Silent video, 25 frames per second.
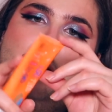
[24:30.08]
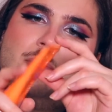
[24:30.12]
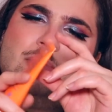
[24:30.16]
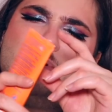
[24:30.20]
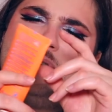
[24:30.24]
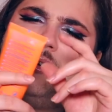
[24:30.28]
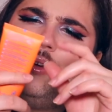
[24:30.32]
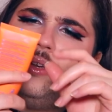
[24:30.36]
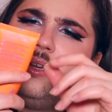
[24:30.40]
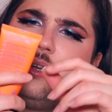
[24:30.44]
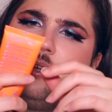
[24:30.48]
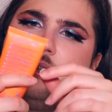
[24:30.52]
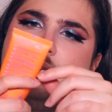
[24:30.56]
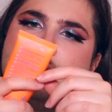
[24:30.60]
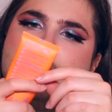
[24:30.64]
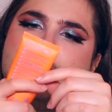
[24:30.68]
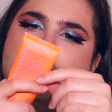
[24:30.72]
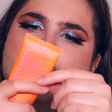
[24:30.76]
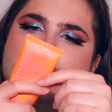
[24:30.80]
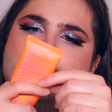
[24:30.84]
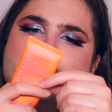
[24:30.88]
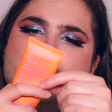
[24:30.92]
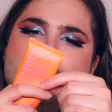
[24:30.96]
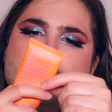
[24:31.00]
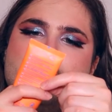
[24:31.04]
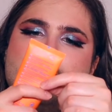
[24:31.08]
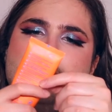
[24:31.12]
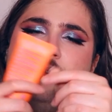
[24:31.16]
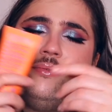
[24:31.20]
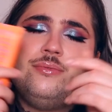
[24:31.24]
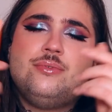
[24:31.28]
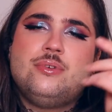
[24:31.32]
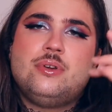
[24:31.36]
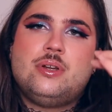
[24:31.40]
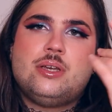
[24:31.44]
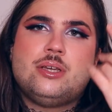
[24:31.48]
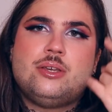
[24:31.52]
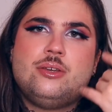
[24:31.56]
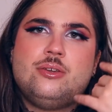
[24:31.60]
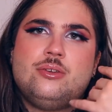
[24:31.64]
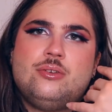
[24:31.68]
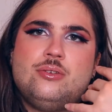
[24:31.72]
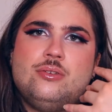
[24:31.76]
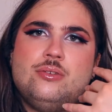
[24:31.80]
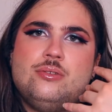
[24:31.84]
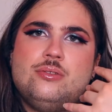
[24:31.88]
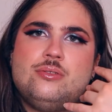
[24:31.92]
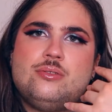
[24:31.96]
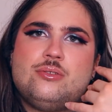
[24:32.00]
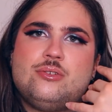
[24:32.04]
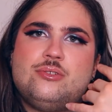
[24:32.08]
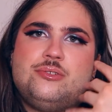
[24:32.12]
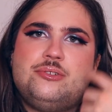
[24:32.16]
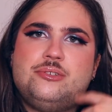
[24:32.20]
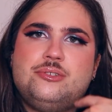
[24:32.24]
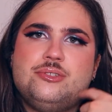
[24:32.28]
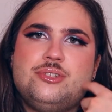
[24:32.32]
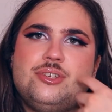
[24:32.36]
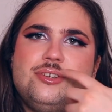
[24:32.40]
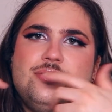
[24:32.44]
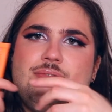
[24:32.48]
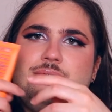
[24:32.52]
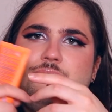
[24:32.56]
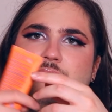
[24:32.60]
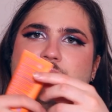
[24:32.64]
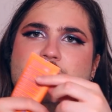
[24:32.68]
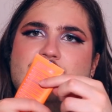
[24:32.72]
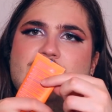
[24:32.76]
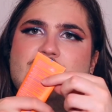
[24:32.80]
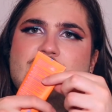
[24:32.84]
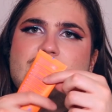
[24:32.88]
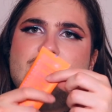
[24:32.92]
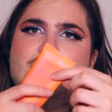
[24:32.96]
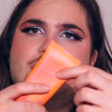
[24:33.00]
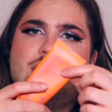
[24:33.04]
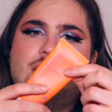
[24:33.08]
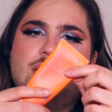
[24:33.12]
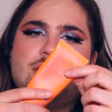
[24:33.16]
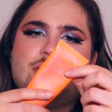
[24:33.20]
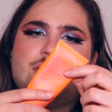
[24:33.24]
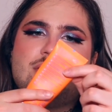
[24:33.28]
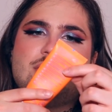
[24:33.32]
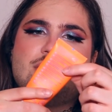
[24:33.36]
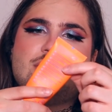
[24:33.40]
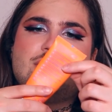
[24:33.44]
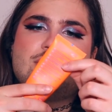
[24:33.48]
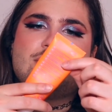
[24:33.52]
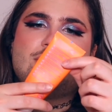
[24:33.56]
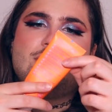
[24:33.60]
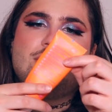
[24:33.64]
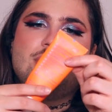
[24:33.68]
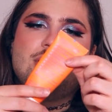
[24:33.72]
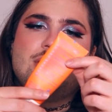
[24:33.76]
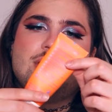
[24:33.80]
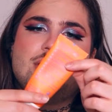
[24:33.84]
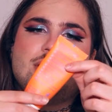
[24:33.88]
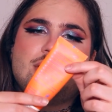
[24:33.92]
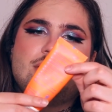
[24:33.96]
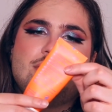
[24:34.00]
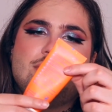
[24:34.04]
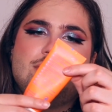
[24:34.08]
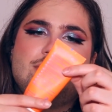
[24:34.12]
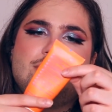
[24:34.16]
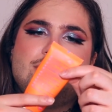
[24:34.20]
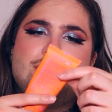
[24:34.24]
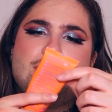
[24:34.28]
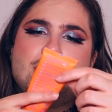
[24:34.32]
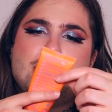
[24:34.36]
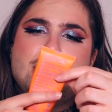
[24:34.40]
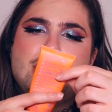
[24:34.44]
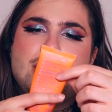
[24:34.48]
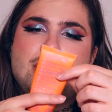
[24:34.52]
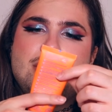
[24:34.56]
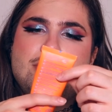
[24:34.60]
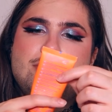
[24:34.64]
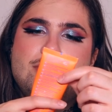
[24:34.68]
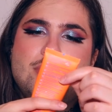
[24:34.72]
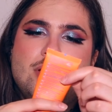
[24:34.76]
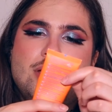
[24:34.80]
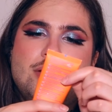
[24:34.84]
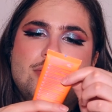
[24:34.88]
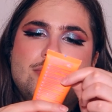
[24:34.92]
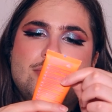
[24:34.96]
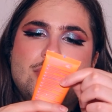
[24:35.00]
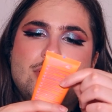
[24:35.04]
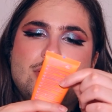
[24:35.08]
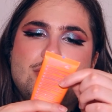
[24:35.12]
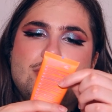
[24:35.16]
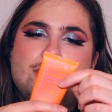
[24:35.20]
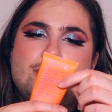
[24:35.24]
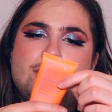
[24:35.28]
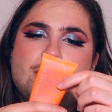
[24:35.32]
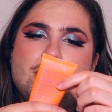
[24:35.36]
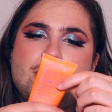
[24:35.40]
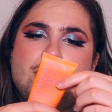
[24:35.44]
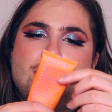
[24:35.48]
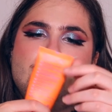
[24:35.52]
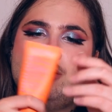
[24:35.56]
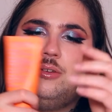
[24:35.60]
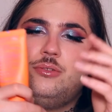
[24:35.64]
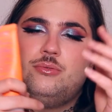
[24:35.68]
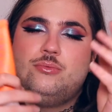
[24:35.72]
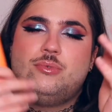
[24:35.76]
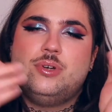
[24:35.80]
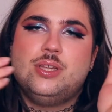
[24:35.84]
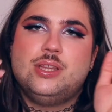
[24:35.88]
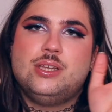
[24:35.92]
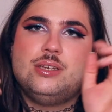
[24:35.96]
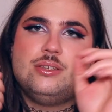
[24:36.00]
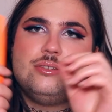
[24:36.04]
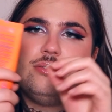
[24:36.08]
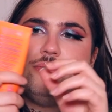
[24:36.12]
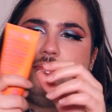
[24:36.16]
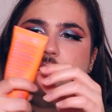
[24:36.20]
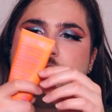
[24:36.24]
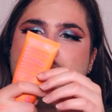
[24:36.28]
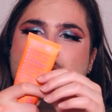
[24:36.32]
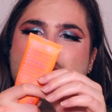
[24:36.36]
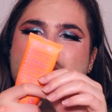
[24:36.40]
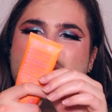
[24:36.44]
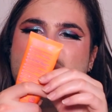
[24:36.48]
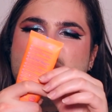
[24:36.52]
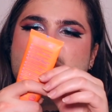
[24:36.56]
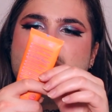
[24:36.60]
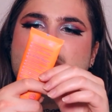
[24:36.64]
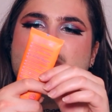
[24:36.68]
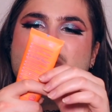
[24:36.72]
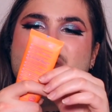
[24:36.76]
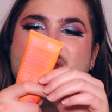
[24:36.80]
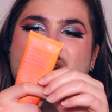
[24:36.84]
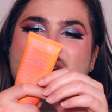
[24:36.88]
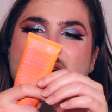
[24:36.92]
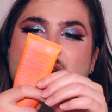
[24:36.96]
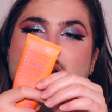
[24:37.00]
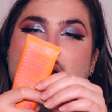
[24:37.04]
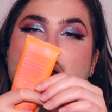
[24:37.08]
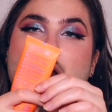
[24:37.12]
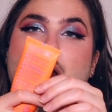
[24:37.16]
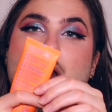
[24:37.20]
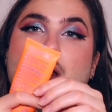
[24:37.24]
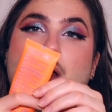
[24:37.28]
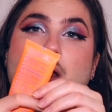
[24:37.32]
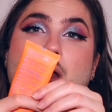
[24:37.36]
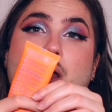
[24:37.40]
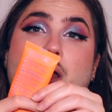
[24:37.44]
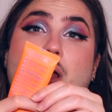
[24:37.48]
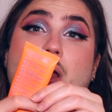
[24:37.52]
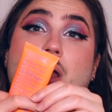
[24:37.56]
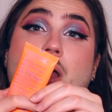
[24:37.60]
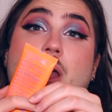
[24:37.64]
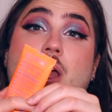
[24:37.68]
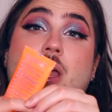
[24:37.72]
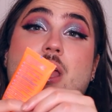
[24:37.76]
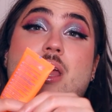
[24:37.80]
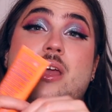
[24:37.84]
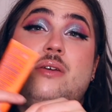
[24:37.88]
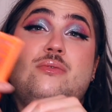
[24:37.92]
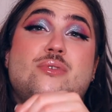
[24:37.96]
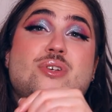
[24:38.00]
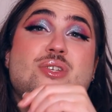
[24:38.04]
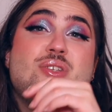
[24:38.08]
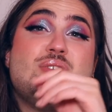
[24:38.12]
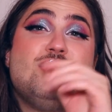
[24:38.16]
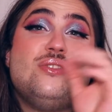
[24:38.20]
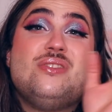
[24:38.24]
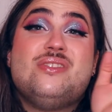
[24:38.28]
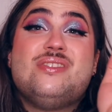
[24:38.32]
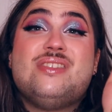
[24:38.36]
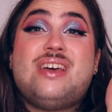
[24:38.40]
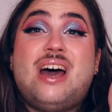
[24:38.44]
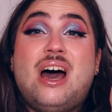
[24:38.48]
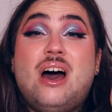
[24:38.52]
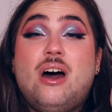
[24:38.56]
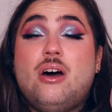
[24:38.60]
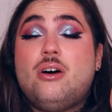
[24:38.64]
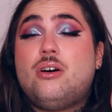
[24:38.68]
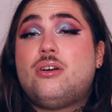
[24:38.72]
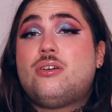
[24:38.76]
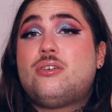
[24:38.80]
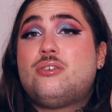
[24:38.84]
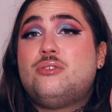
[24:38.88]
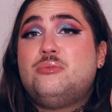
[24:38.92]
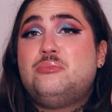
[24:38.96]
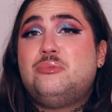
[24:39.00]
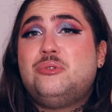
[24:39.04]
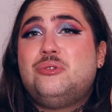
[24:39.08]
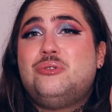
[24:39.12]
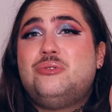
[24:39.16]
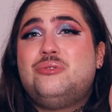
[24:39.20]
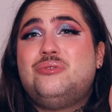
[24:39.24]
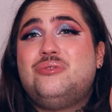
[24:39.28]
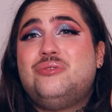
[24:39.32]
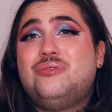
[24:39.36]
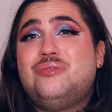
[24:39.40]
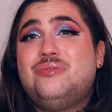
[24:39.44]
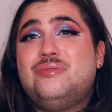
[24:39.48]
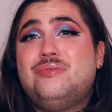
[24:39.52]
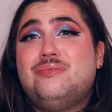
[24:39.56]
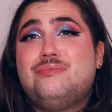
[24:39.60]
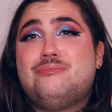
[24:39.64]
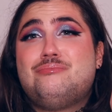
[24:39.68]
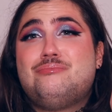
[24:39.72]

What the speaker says: I bought it because I was looking for like a good cruelty-free sunscreen. I couldn't find anywhere where I could buy a good one that is affordable. It wasn't that horrible.